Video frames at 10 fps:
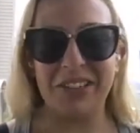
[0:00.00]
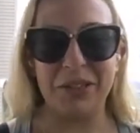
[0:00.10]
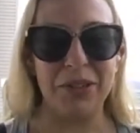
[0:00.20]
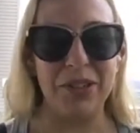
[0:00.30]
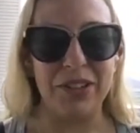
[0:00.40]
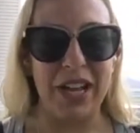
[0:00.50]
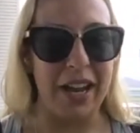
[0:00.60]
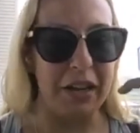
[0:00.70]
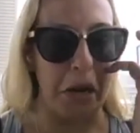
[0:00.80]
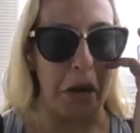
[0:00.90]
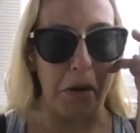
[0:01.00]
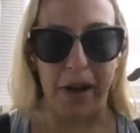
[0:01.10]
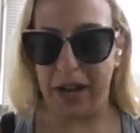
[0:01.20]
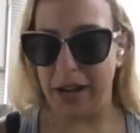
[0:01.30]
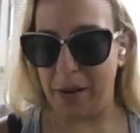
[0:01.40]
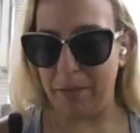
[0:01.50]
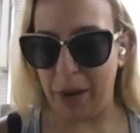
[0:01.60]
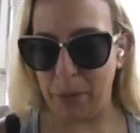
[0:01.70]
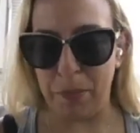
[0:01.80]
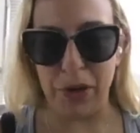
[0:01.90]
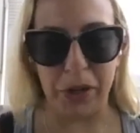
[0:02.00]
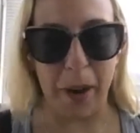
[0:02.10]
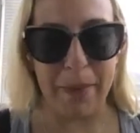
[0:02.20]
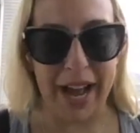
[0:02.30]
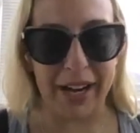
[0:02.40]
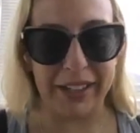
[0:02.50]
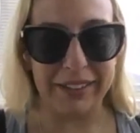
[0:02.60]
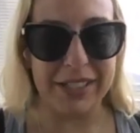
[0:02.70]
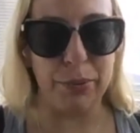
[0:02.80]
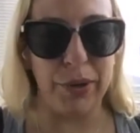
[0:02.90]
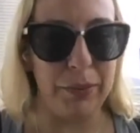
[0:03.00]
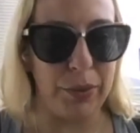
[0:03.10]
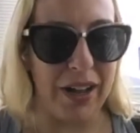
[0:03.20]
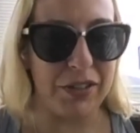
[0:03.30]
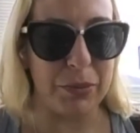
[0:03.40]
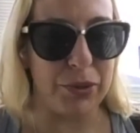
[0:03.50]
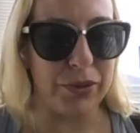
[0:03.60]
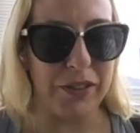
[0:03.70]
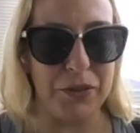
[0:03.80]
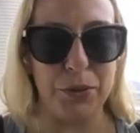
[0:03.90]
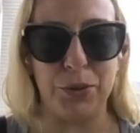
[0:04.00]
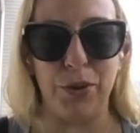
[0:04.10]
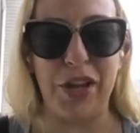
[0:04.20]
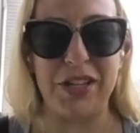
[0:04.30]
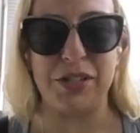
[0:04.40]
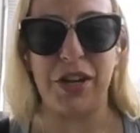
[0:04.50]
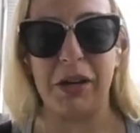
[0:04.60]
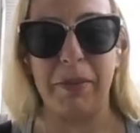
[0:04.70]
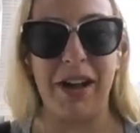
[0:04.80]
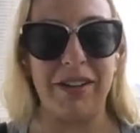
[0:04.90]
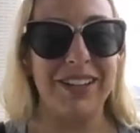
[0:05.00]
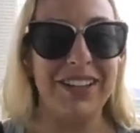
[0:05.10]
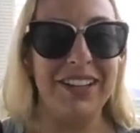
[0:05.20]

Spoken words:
Cool. And I'm hoping you'll come back at some point. We'll have some new cool things to talk about.